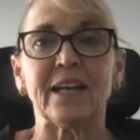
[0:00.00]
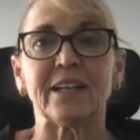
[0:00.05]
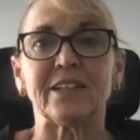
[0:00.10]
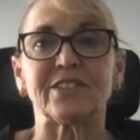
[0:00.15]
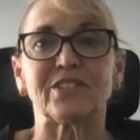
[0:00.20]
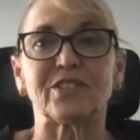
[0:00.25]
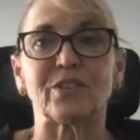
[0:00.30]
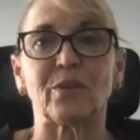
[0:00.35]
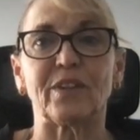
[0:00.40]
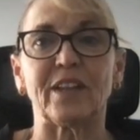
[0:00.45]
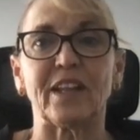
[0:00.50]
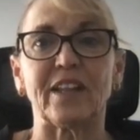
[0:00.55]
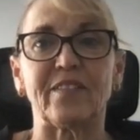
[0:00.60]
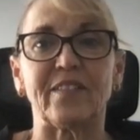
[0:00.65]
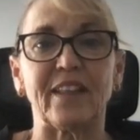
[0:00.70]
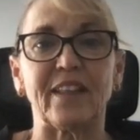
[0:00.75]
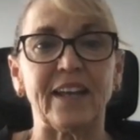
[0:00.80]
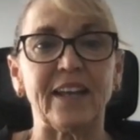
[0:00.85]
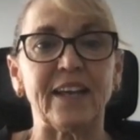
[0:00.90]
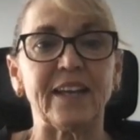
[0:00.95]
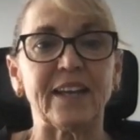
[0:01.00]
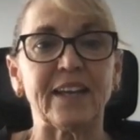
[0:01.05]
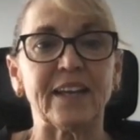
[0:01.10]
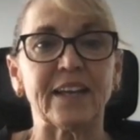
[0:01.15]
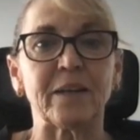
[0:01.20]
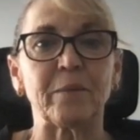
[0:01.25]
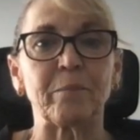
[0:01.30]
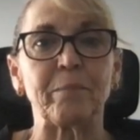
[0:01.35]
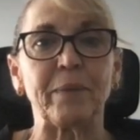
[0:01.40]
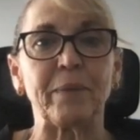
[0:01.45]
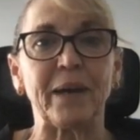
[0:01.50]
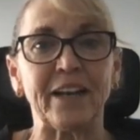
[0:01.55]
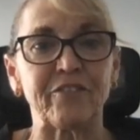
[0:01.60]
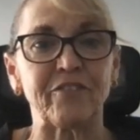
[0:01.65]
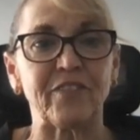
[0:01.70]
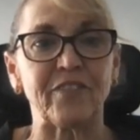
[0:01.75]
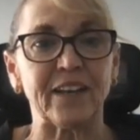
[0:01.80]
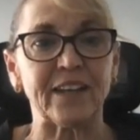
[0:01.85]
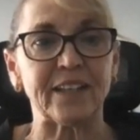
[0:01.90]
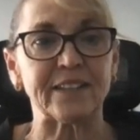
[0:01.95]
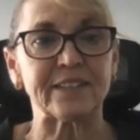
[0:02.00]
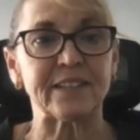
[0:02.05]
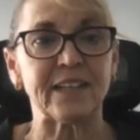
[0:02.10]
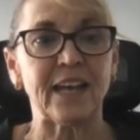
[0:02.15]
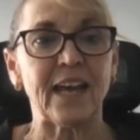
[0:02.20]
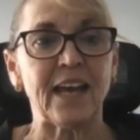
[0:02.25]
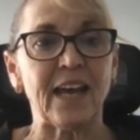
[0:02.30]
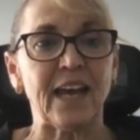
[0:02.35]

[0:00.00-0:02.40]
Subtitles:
so that they can benefit